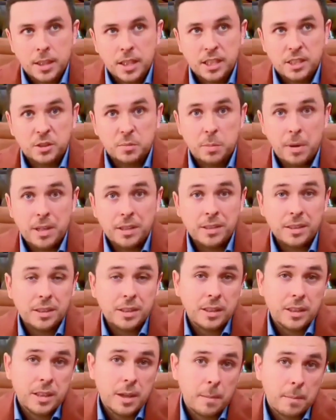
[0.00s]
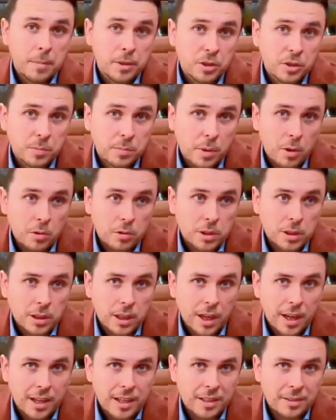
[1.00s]
It's basically a bespoke
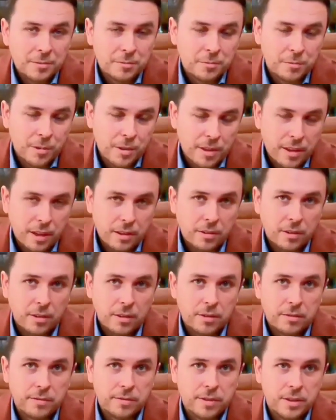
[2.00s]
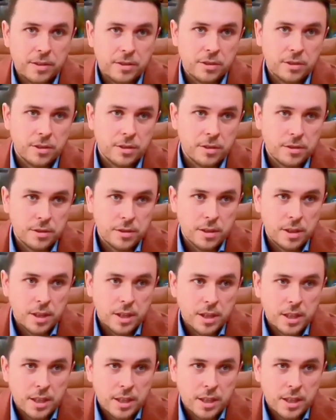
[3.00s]
line without all the features